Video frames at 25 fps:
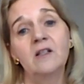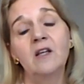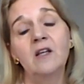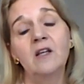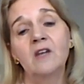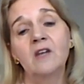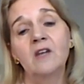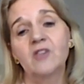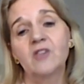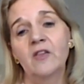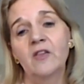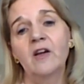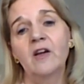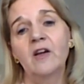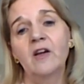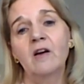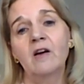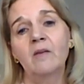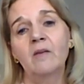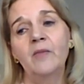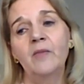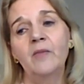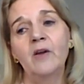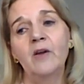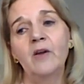So
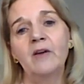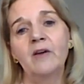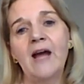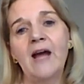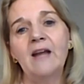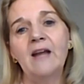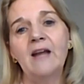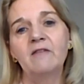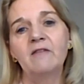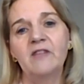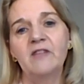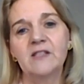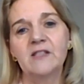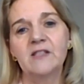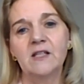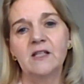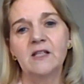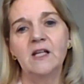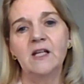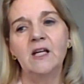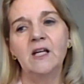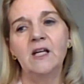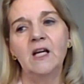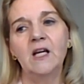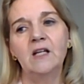they're kind of
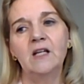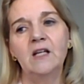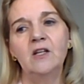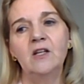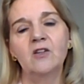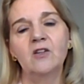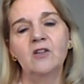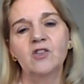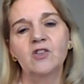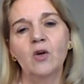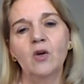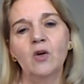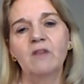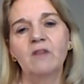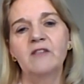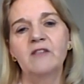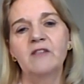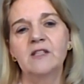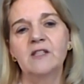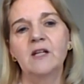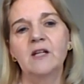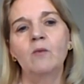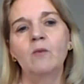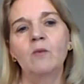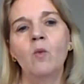visiting, and you're sort of
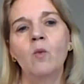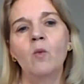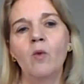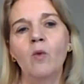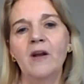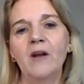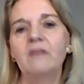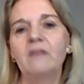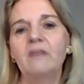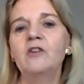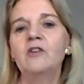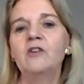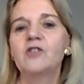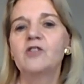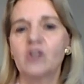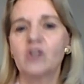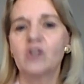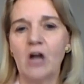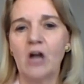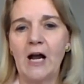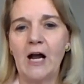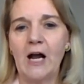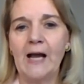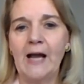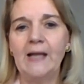visiting, well, what have you
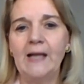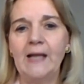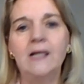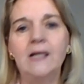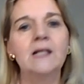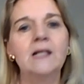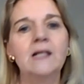tried?